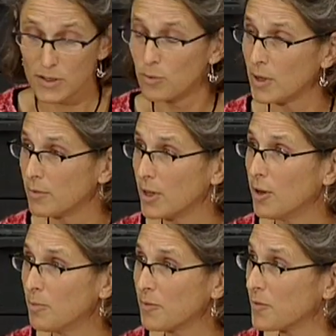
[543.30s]
so what we
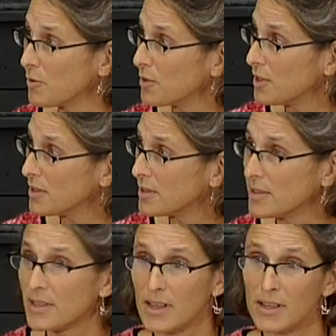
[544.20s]
hope through this
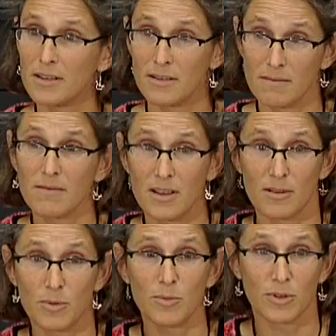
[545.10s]
is that
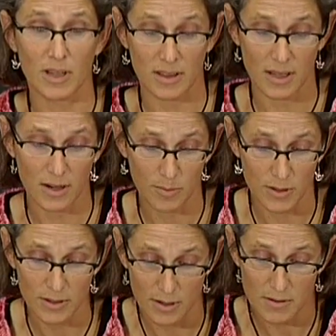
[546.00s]
other people get that
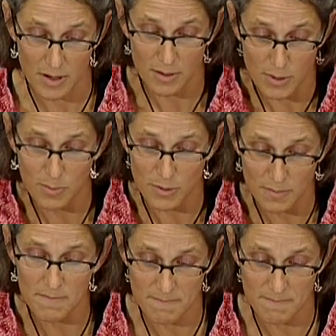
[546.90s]
opportunity, you know, other people